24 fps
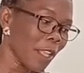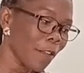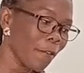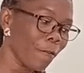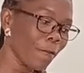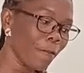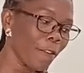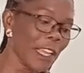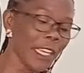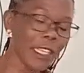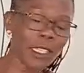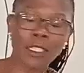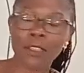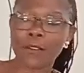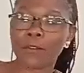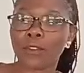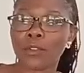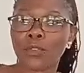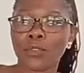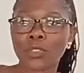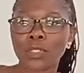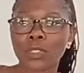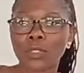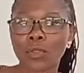effective
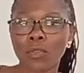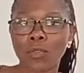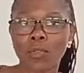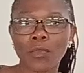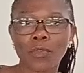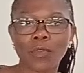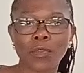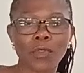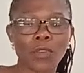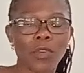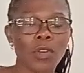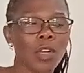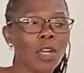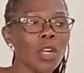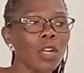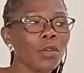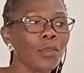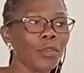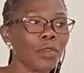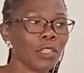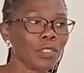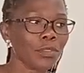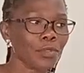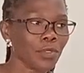use of
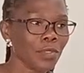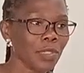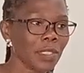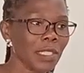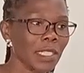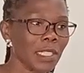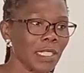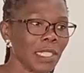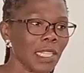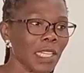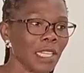resources.